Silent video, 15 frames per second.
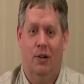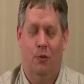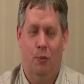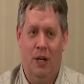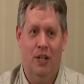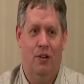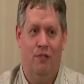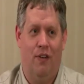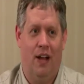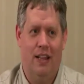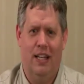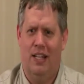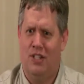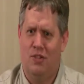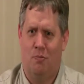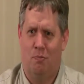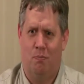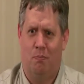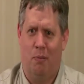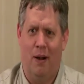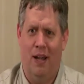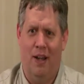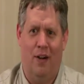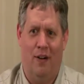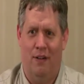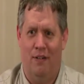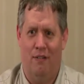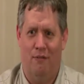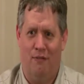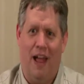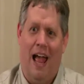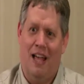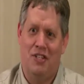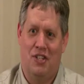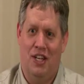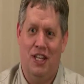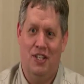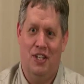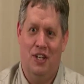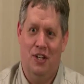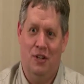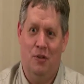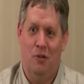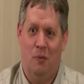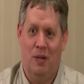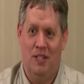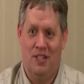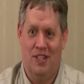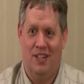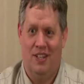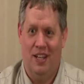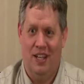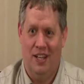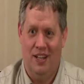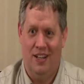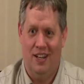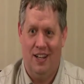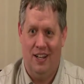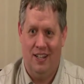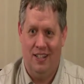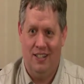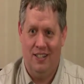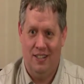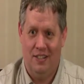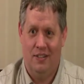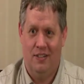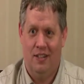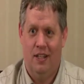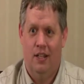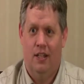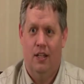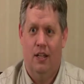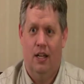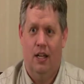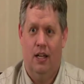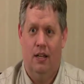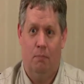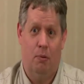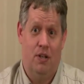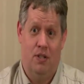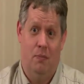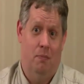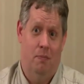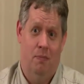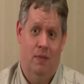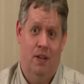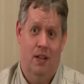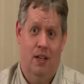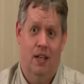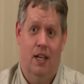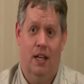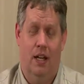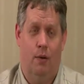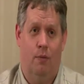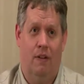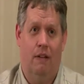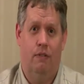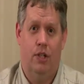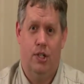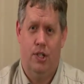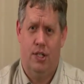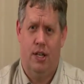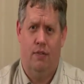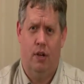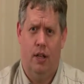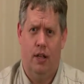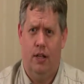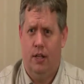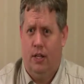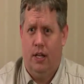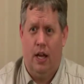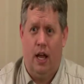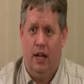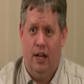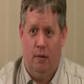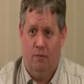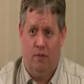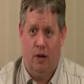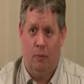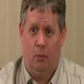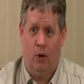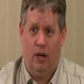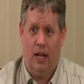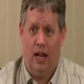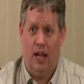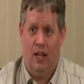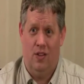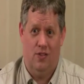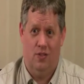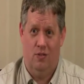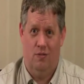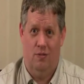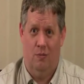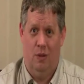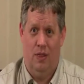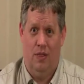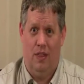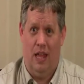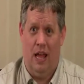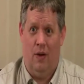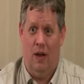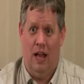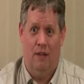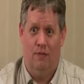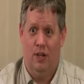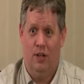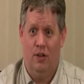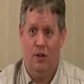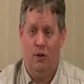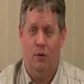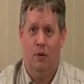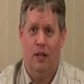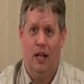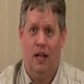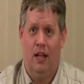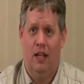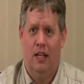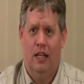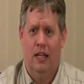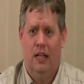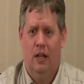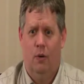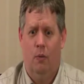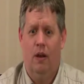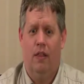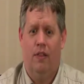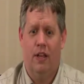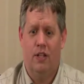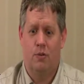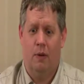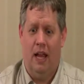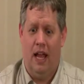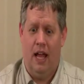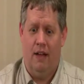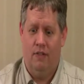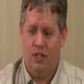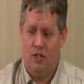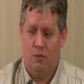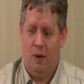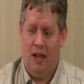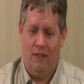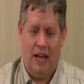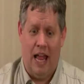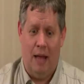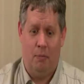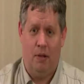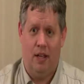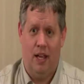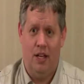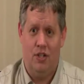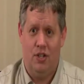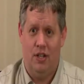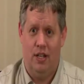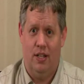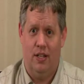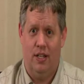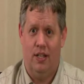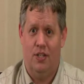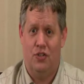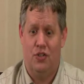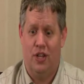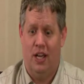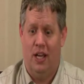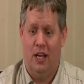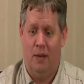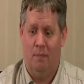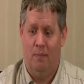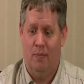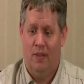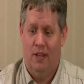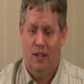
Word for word: we do find that it's pretty darn fast and easy to do the ones in, in uh, uh, Prism. And it leverages everything that the .NET framework has without having to do that. One of the things we have is, is we have an application that is um,